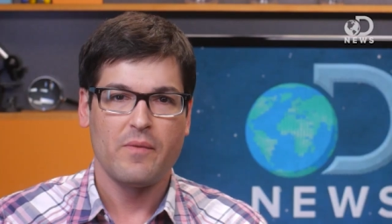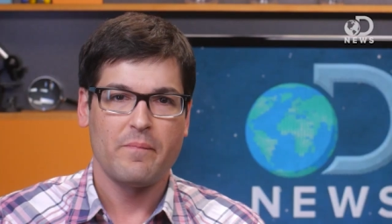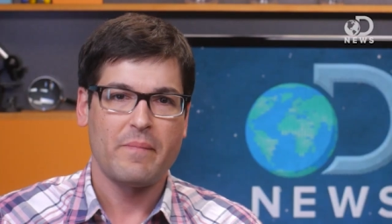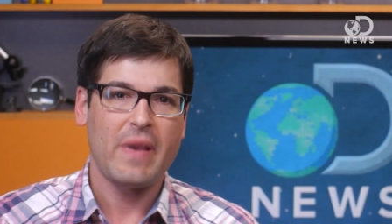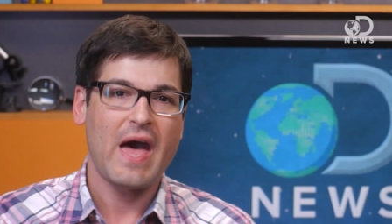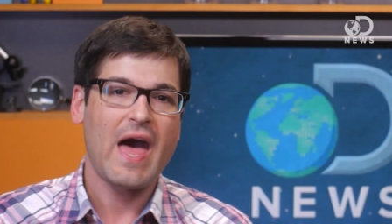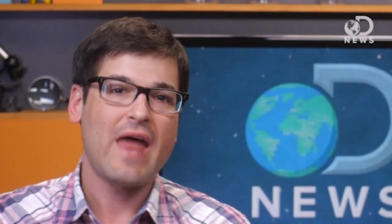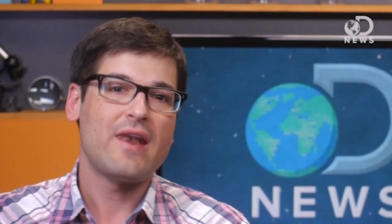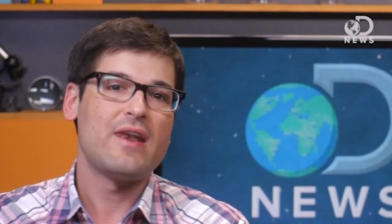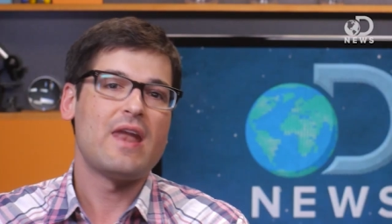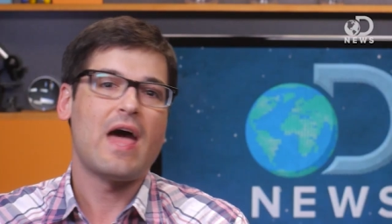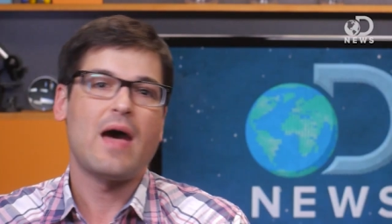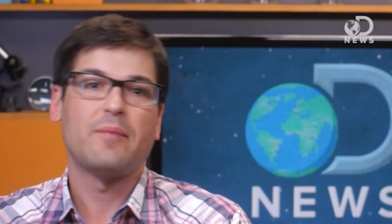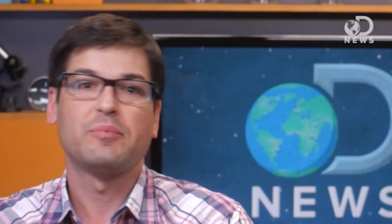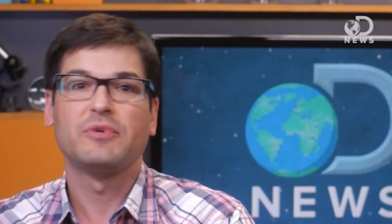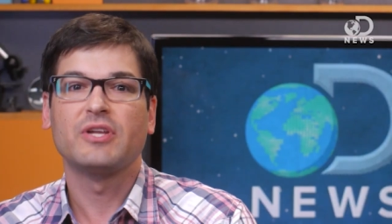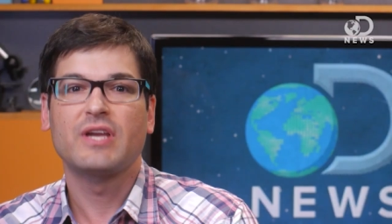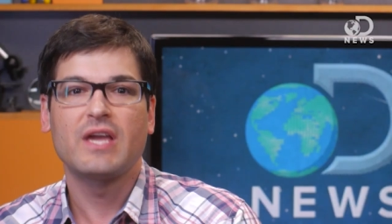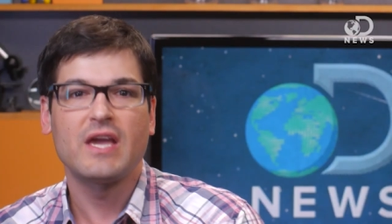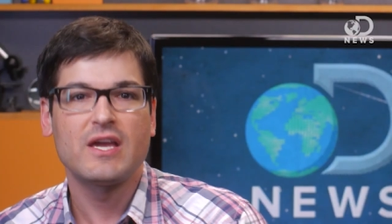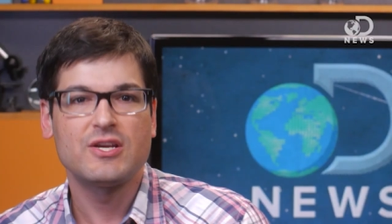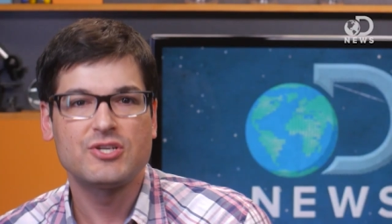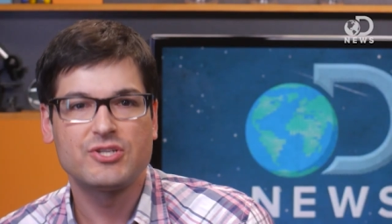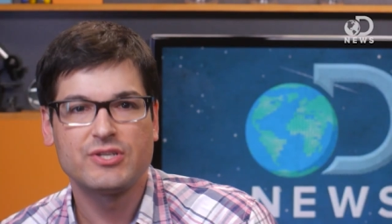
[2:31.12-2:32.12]
patent
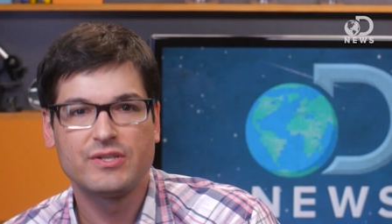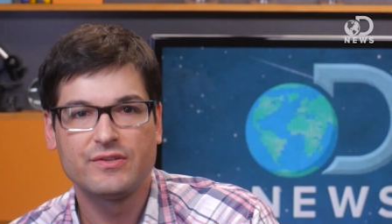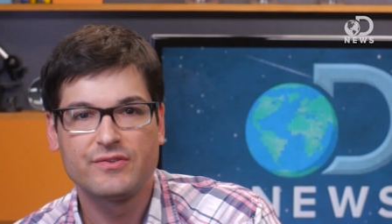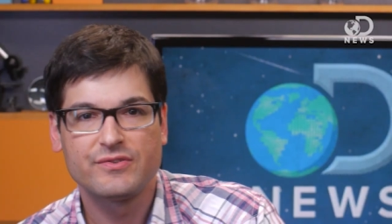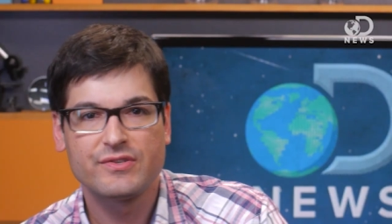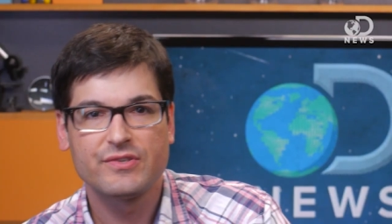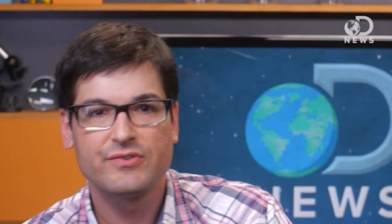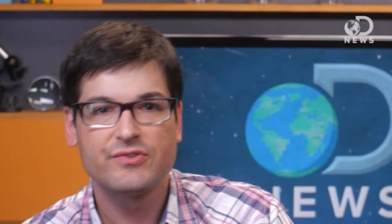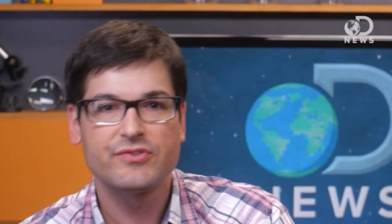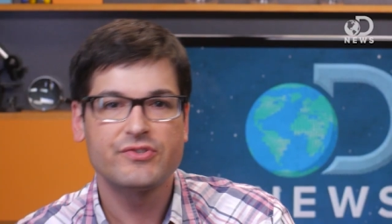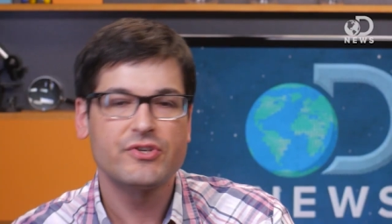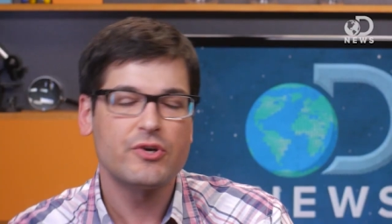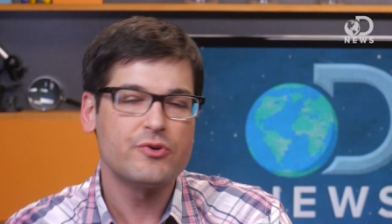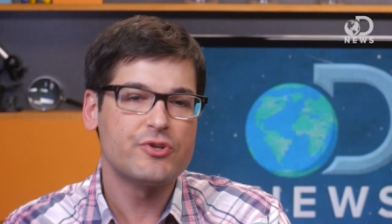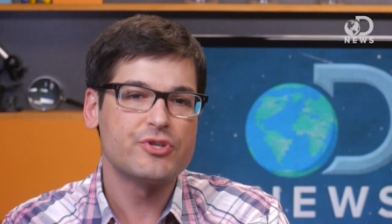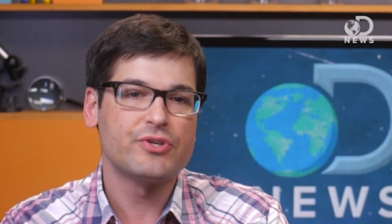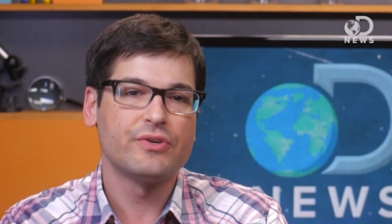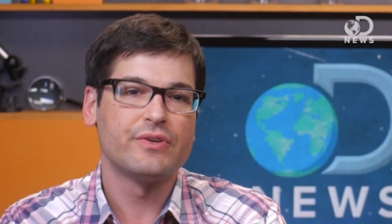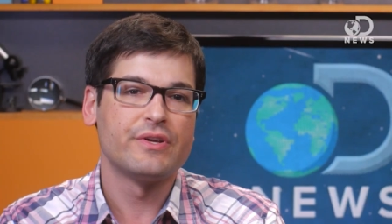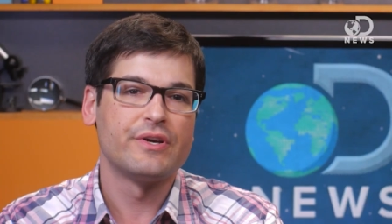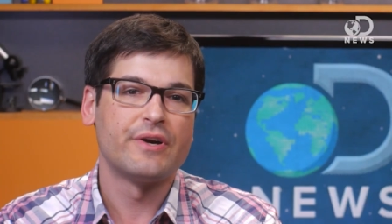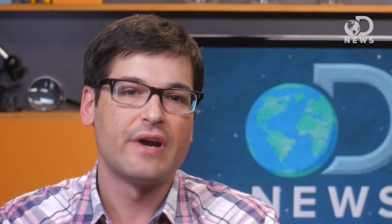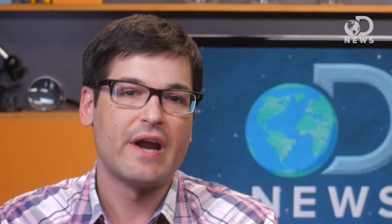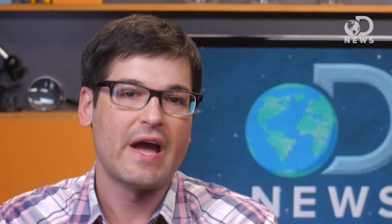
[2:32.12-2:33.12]
applications and
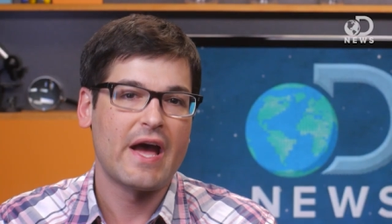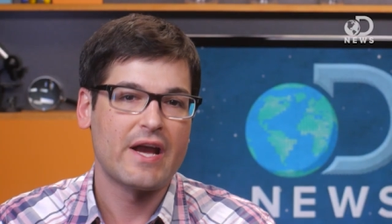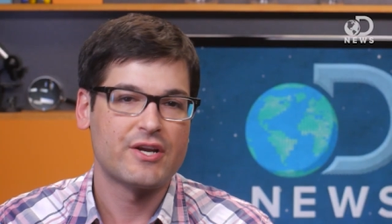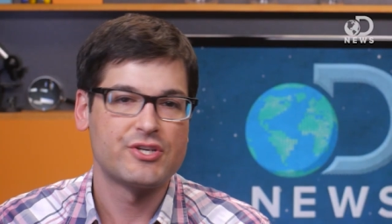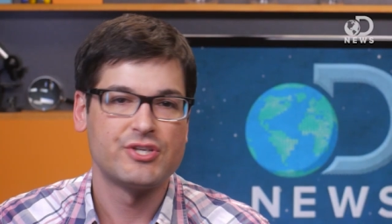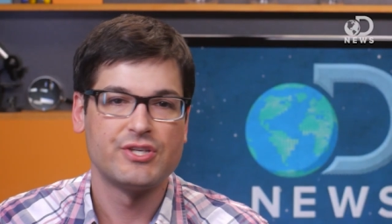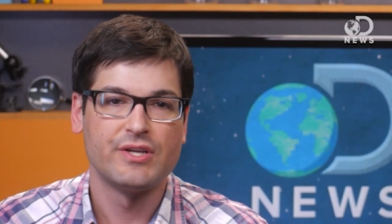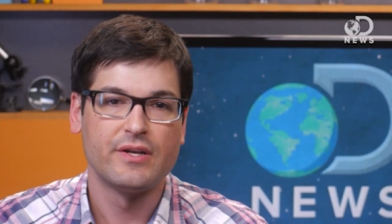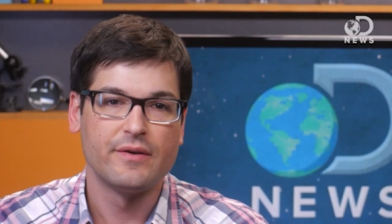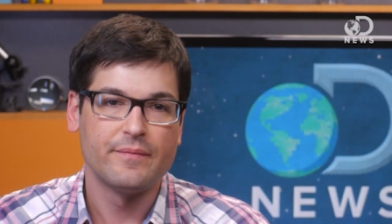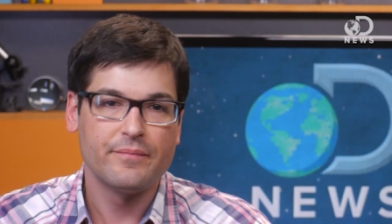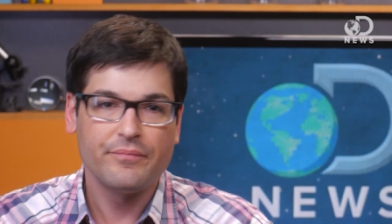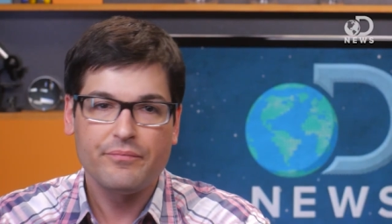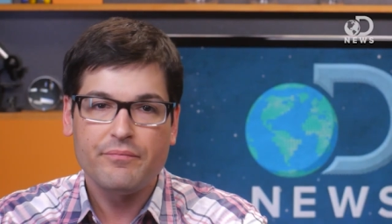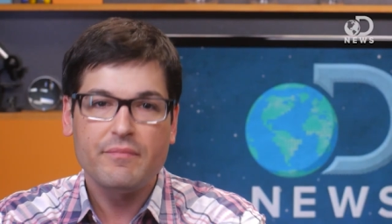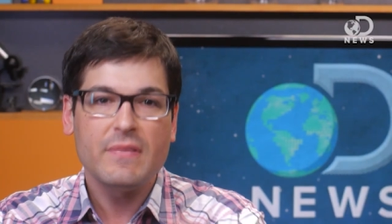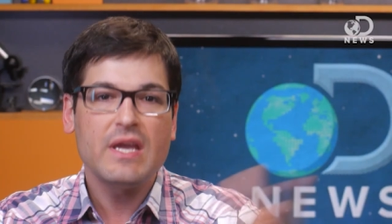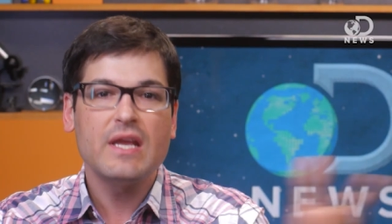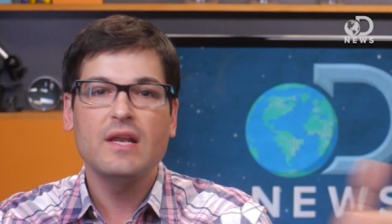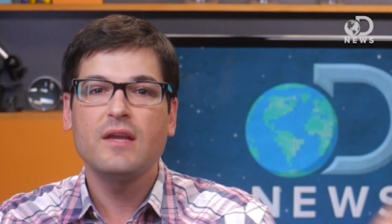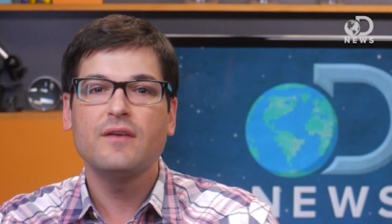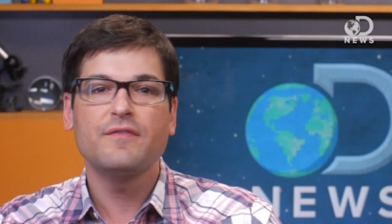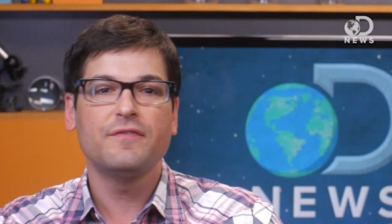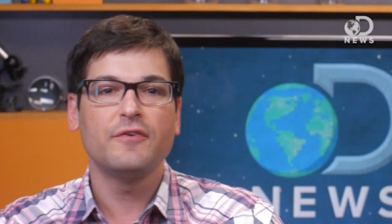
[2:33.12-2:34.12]
social interaction,
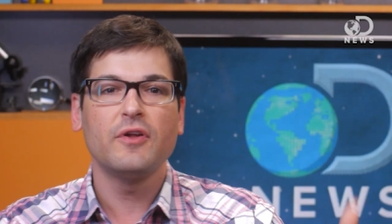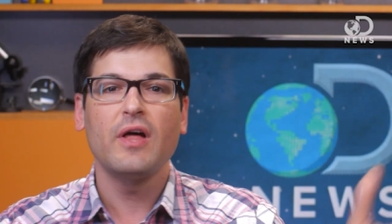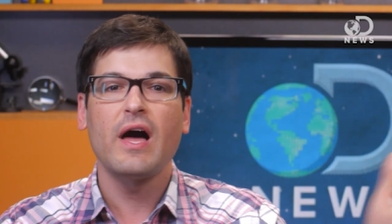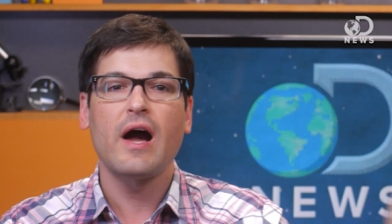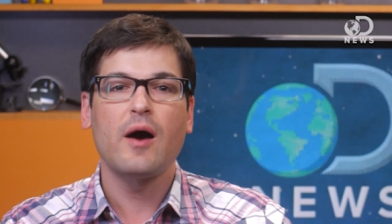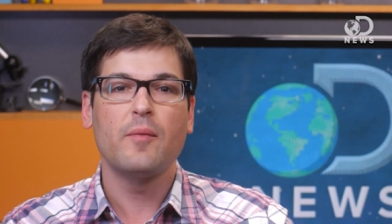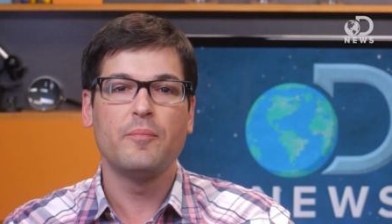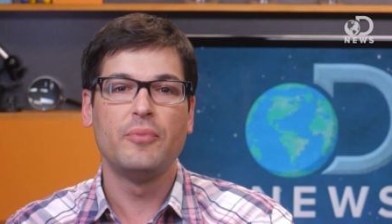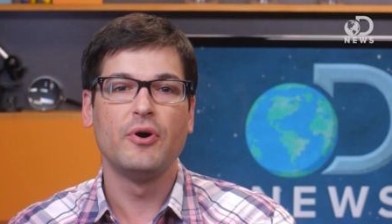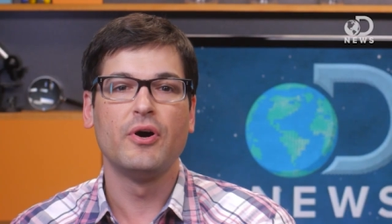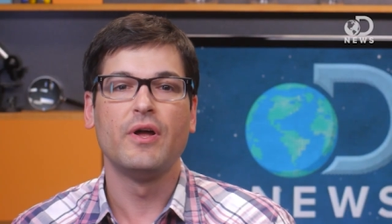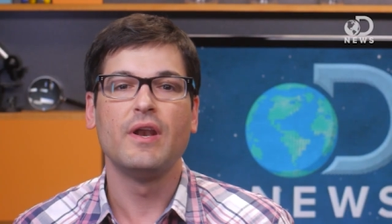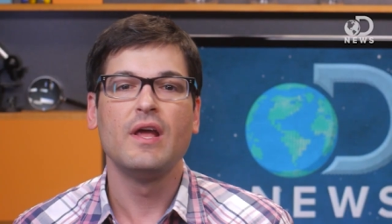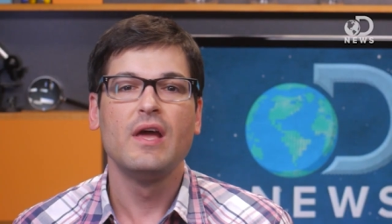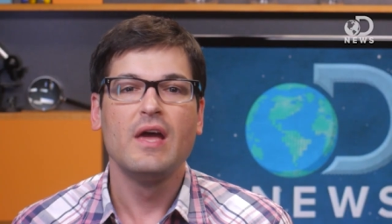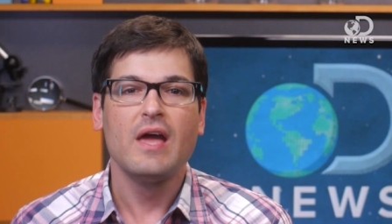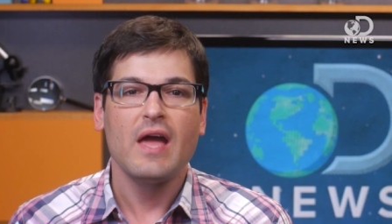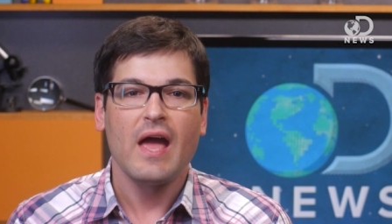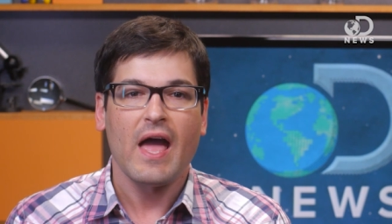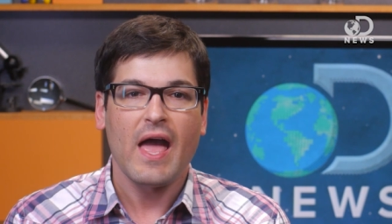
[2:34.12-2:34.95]
meaningful output,